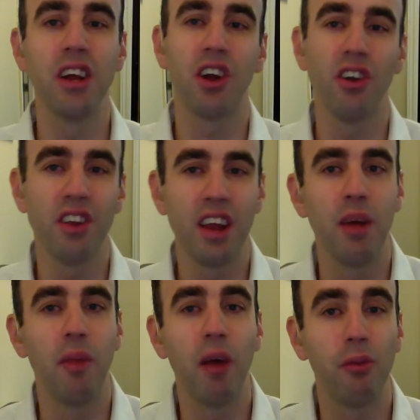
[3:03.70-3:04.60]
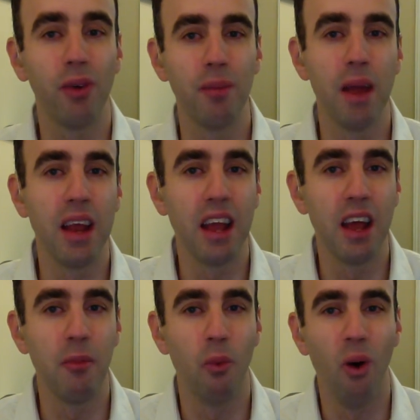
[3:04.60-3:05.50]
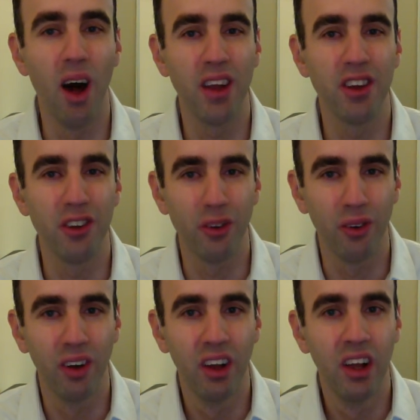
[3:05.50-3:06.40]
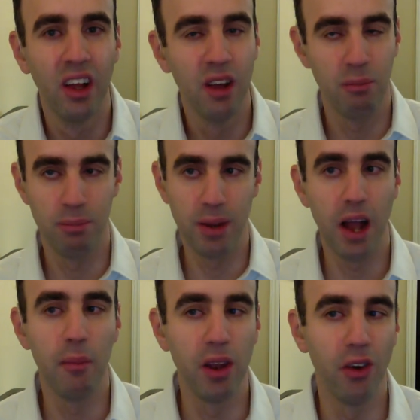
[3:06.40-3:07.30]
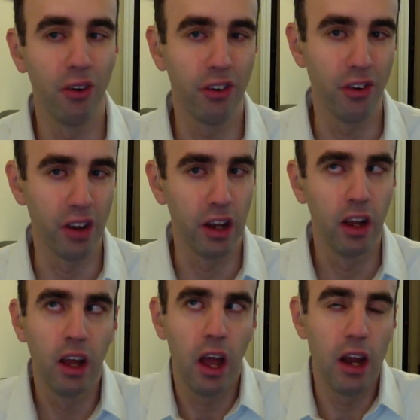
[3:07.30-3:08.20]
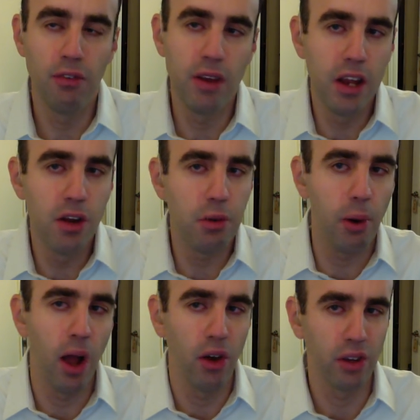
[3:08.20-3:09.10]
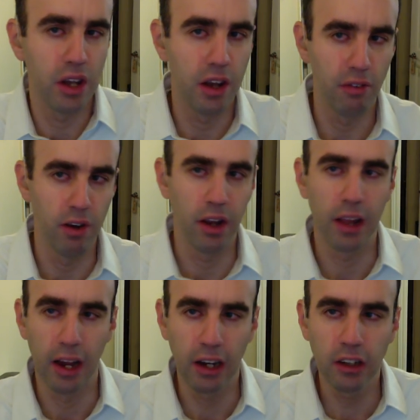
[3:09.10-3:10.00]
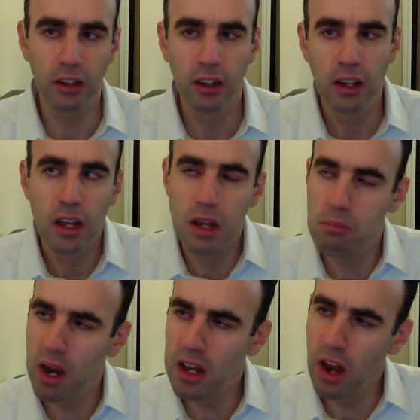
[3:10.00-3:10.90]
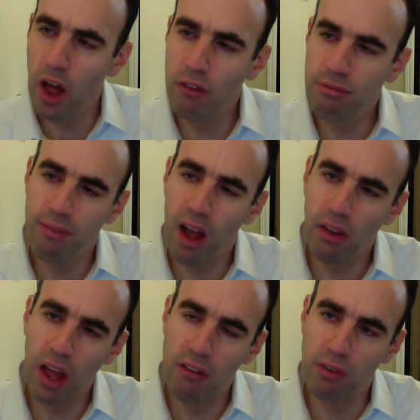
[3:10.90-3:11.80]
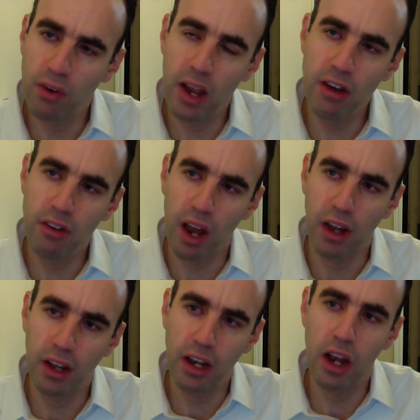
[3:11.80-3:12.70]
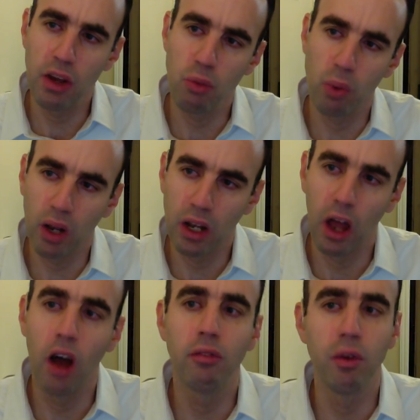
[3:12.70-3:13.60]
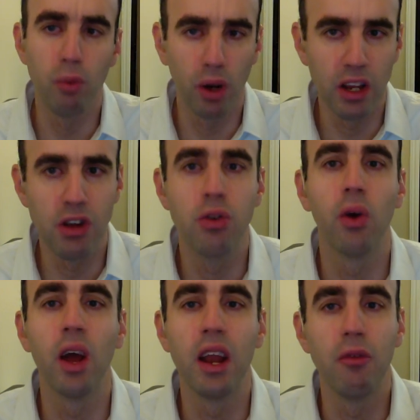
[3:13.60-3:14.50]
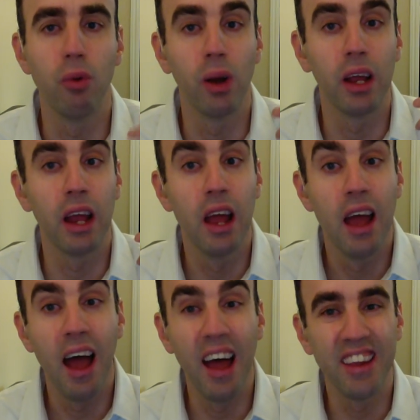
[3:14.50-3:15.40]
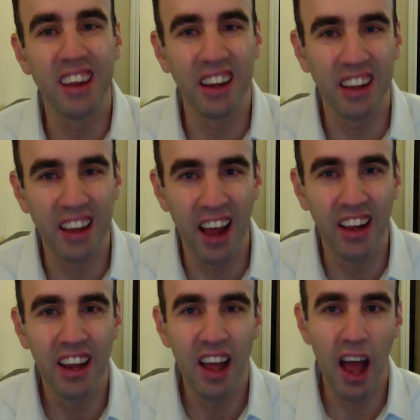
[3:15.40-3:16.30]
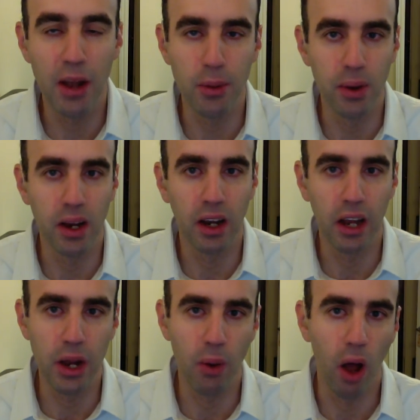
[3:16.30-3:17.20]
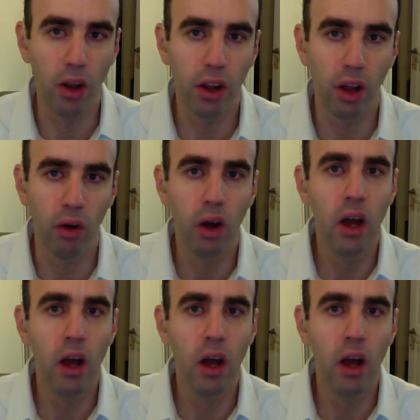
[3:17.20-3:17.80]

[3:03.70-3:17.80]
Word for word: encouraged him. That's really made him want to become a neurosurgeon. And if he didn't try all these different things, he might not have found that vocation, that thing that he really loved and really enjoyed and really had success at doing later on. So